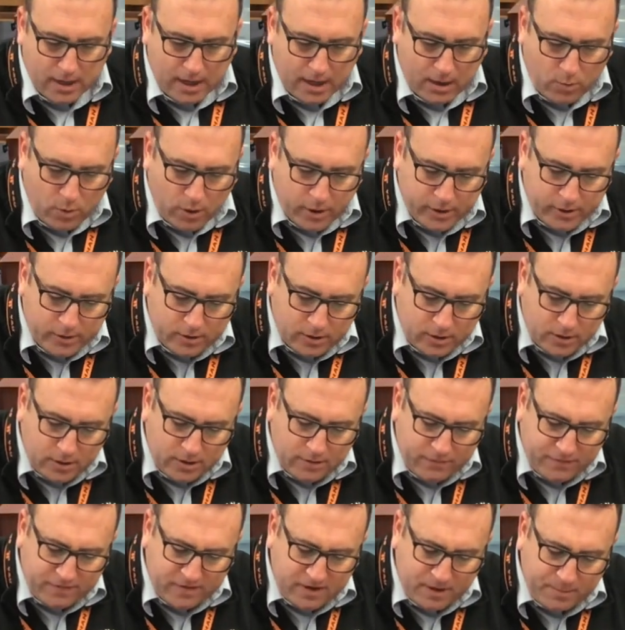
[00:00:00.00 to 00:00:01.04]
I want you to
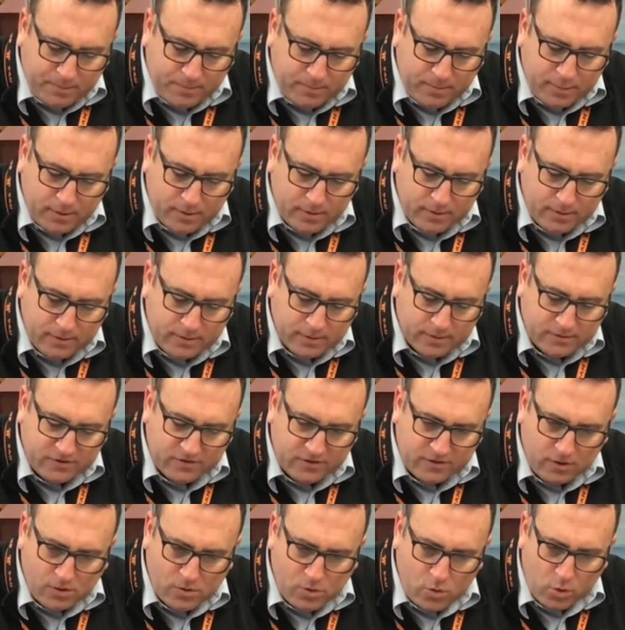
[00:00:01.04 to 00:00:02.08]
lift up this
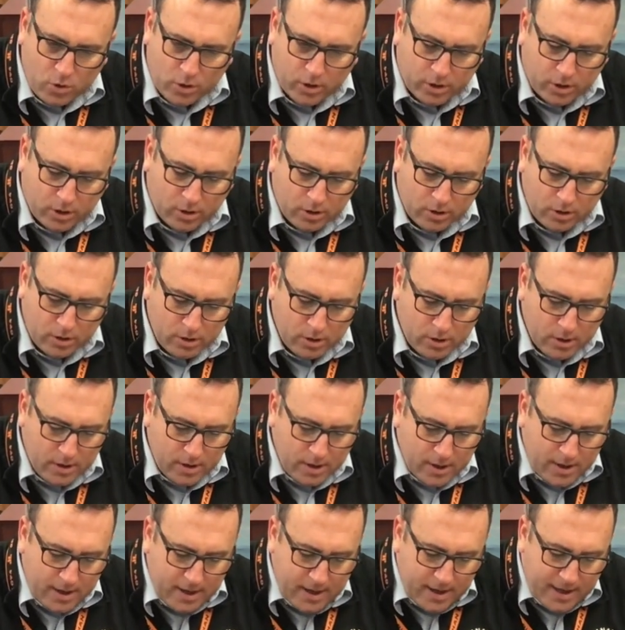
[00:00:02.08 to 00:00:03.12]
little corner,
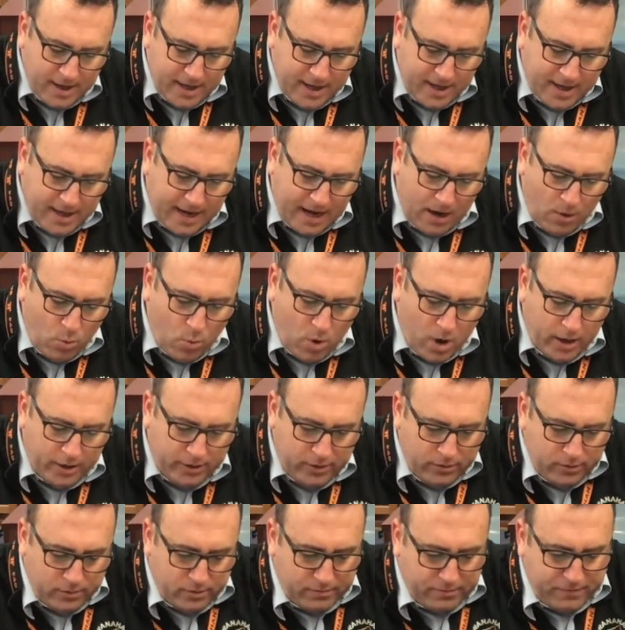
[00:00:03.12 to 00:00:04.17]
and I want
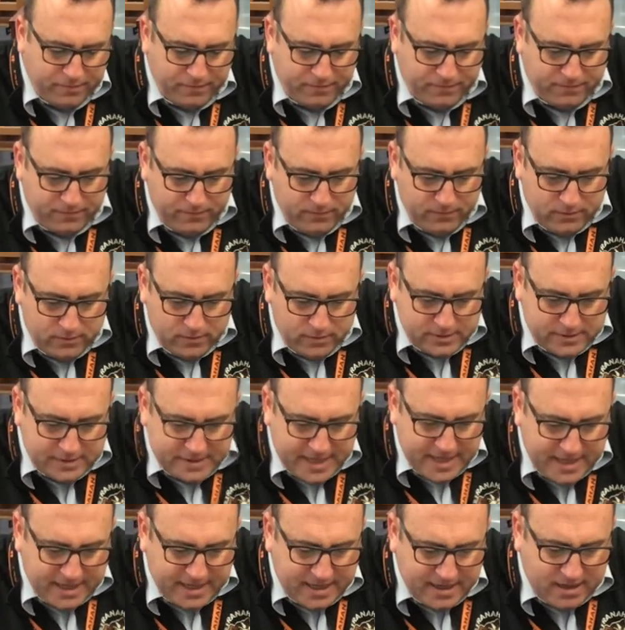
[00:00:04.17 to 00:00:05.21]
you to
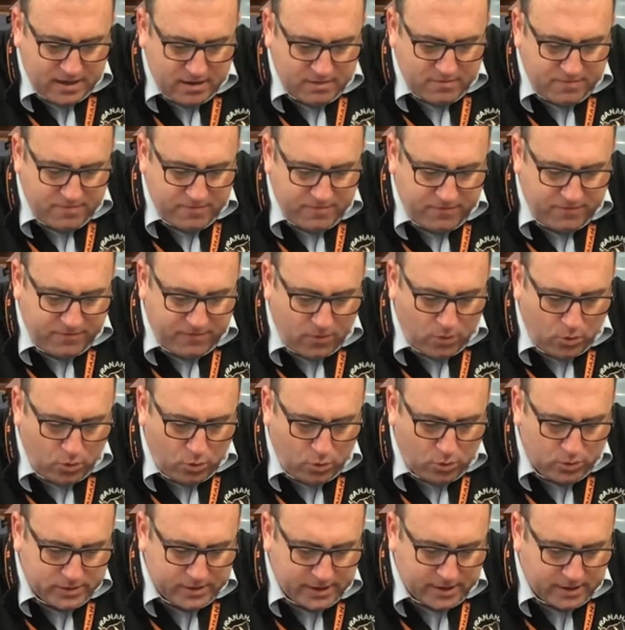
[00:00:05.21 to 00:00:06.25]
take it and
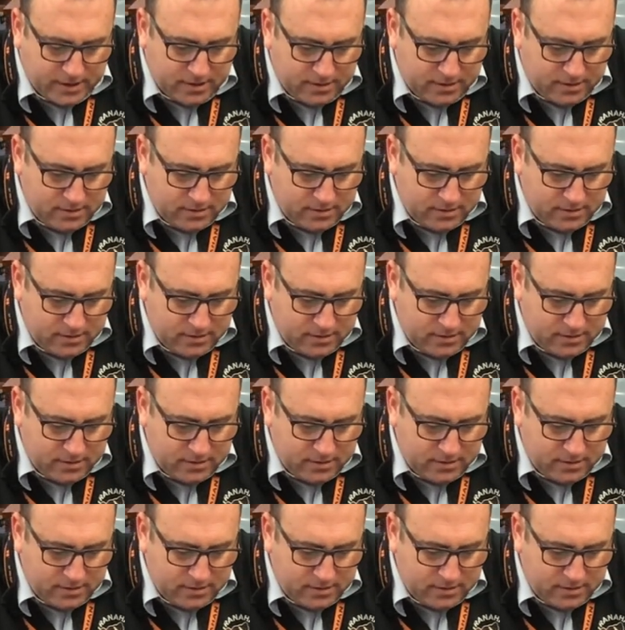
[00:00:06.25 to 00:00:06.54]
fold it.